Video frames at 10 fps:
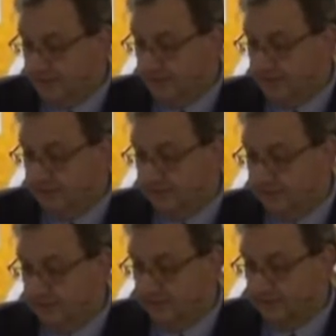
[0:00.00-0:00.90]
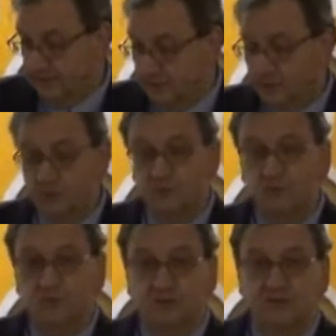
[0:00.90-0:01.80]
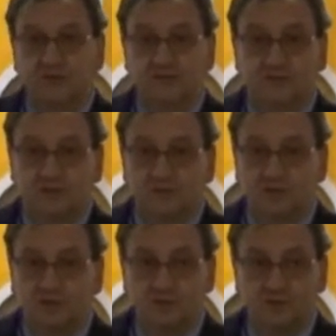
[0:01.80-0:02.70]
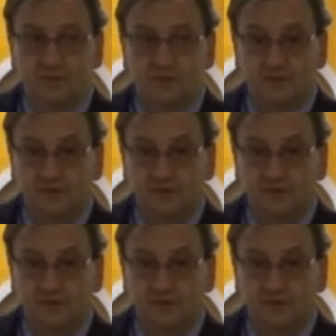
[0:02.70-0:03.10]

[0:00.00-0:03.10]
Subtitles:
And it also increases the cost.